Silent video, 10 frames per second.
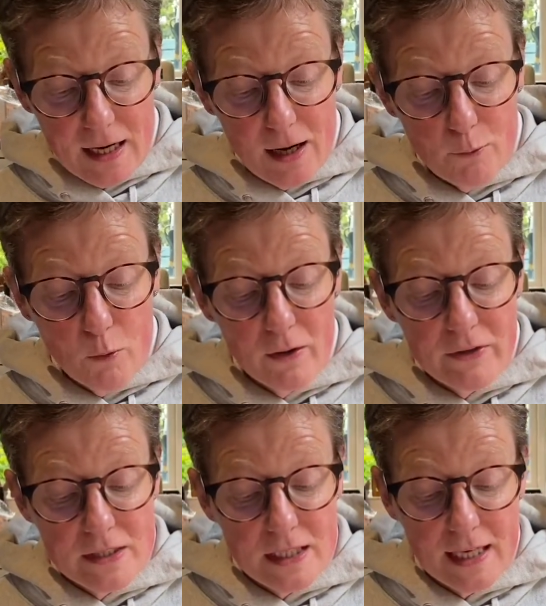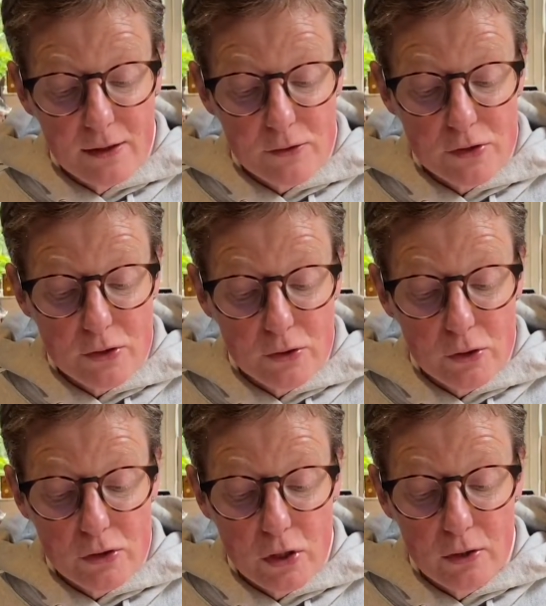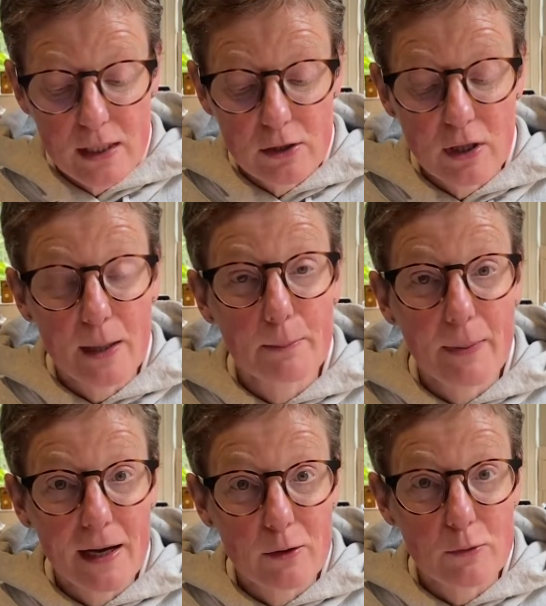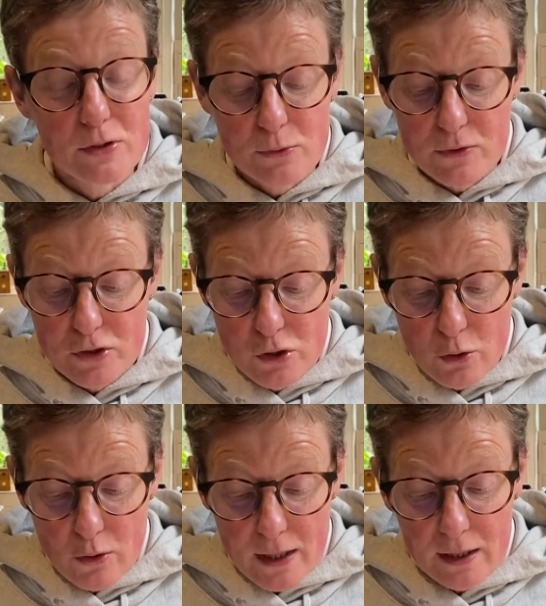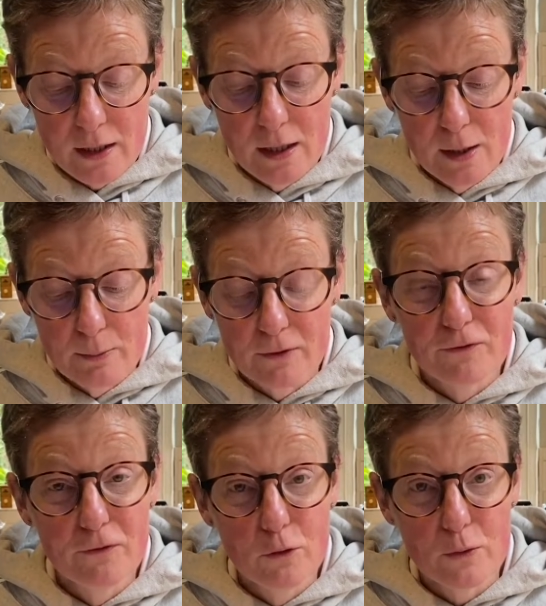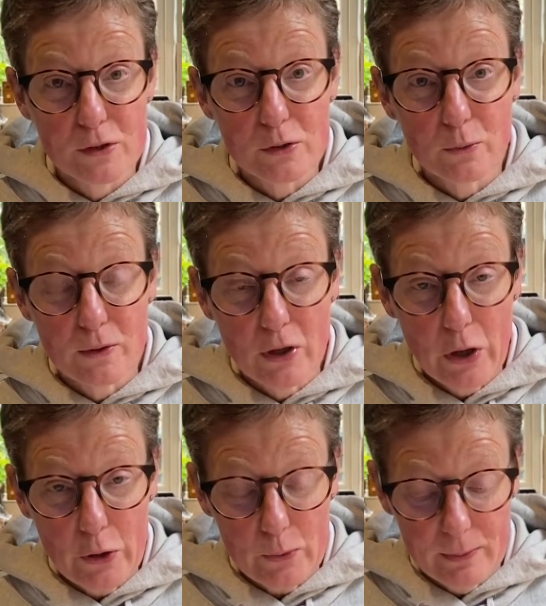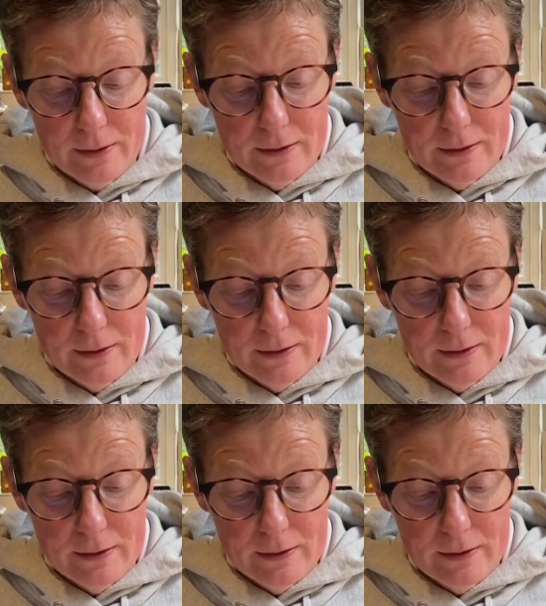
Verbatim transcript: and one that allows not only looking backwards with joy, but forward with hope.